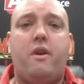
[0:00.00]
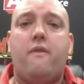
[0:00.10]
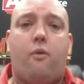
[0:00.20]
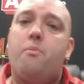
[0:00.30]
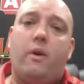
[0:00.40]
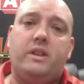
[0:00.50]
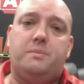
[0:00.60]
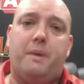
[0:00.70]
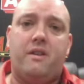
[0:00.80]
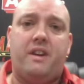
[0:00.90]
three or four
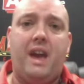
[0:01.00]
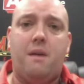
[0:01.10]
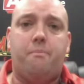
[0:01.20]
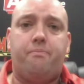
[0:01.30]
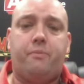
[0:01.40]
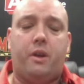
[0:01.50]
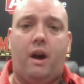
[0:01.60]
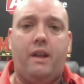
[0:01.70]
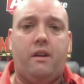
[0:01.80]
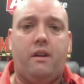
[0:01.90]
points better a game.
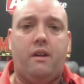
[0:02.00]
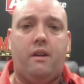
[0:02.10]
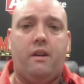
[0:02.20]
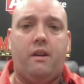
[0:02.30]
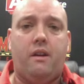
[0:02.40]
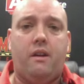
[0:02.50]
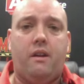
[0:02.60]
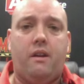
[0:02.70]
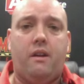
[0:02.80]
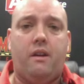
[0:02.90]
You know, I, I
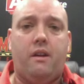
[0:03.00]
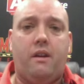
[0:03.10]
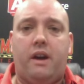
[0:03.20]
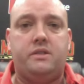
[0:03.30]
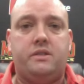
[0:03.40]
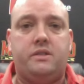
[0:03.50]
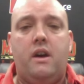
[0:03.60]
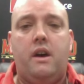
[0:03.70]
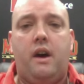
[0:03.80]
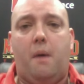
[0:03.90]
of
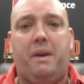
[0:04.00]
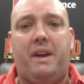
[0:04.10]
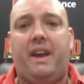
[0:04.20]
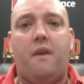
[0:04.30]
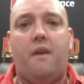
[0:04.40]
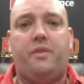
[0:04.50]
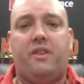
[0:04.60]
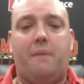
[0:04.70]
us uh, picking off the